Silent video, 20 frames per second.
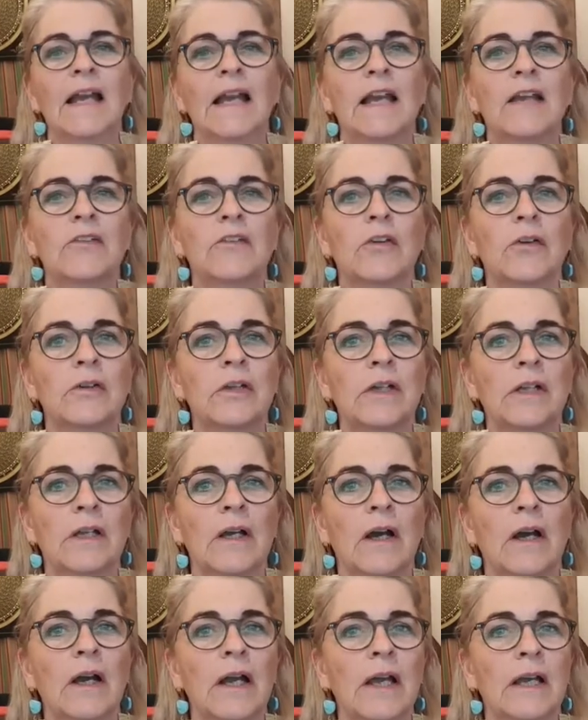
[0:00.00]
And so then
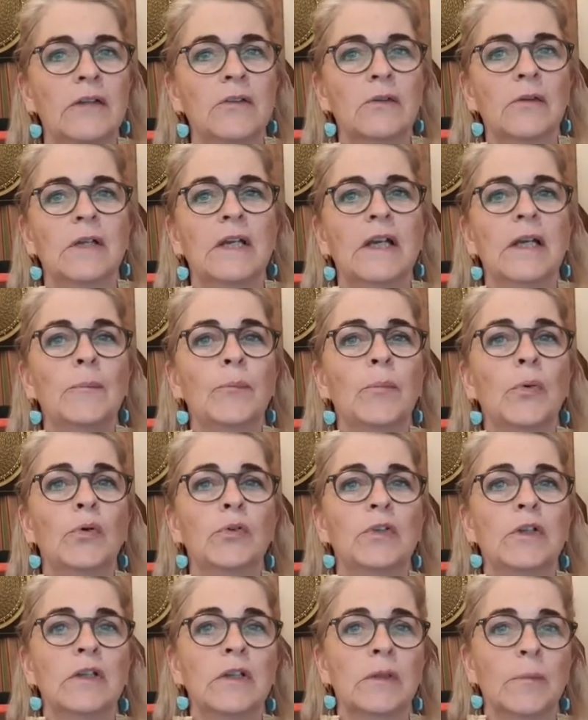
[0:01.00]
I had to keep
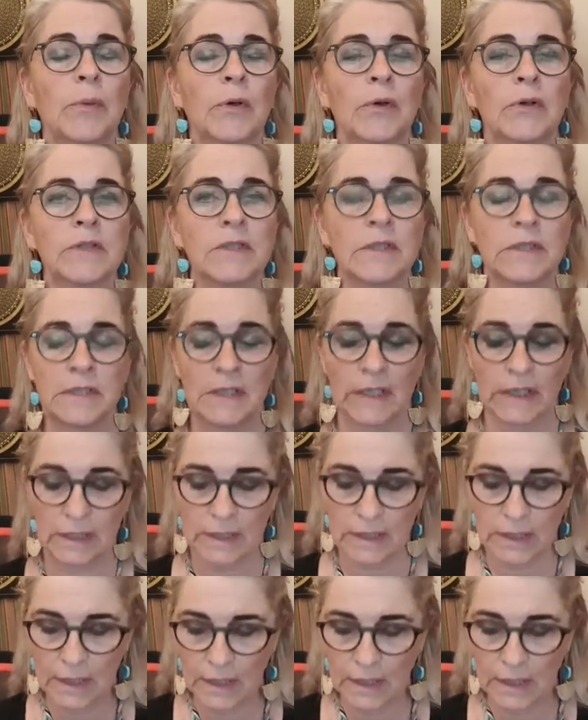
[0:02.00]
putting deposits in.